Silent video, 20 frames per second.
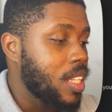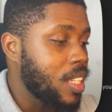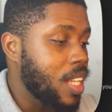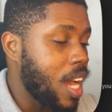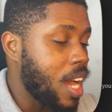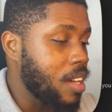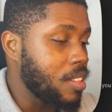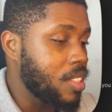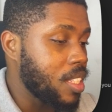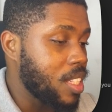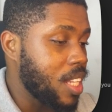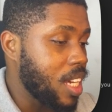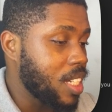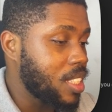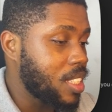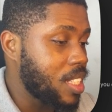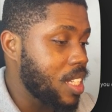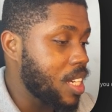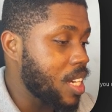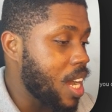Now the
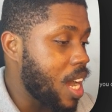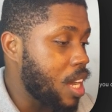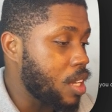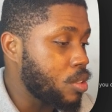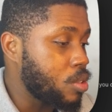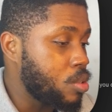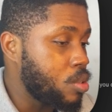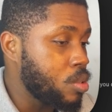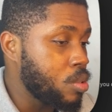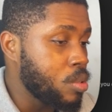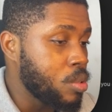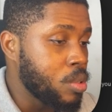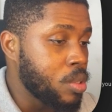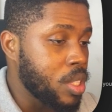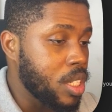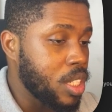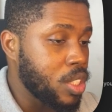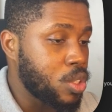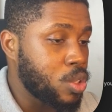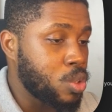next thing I'll
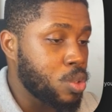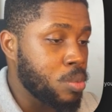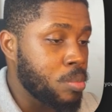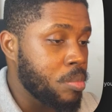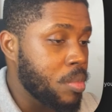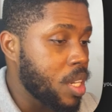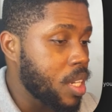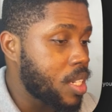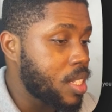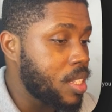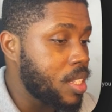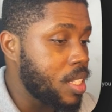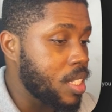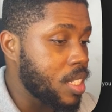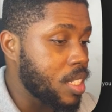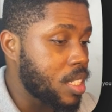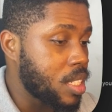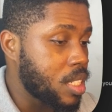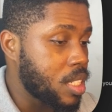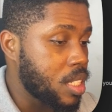do is to make
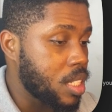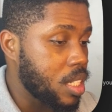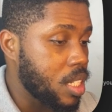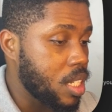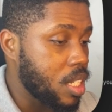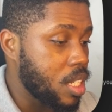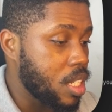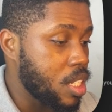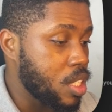this